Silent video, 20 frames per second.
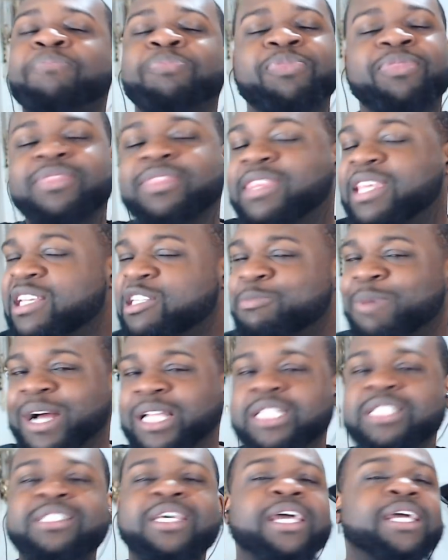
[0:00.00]
This
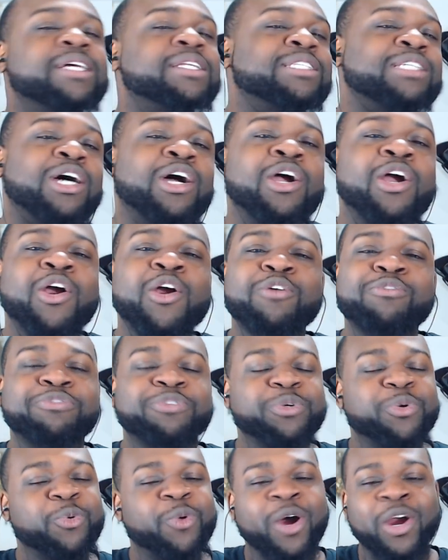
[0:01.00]
about to take a turn
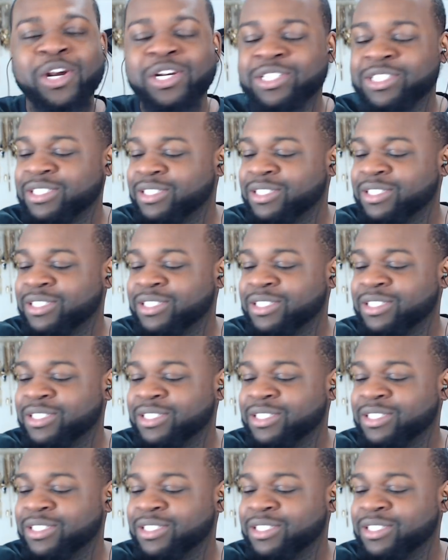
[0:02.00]
for the worse.